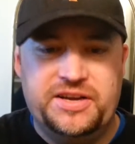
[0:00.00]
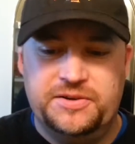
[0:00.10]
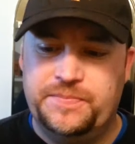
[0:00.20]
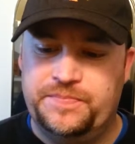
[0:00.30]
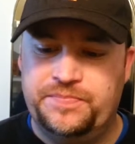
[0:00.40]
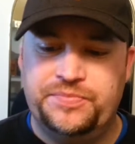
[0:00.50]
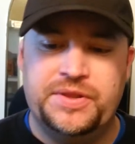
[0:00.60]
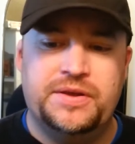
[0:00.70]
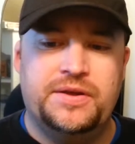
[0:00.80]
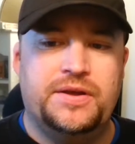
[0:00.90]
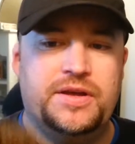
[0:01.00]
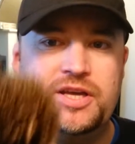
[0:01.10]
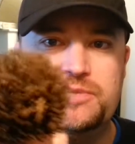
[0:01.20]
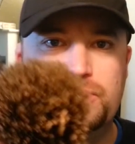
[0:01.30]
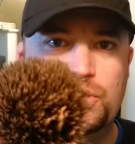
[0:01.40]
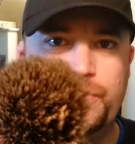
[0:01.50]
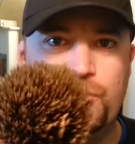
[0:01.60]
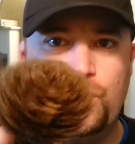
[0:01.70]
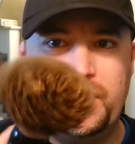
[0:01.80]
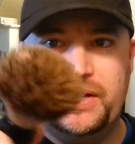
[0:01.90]
out. It's blooming
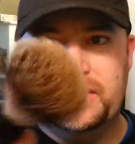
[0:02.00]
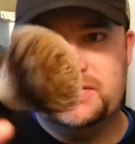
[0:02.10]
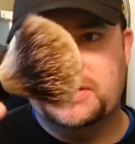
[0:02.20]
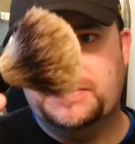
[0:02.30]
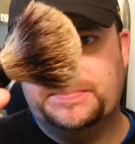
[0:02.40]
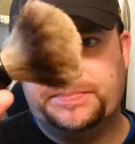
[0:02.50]
quite nicely.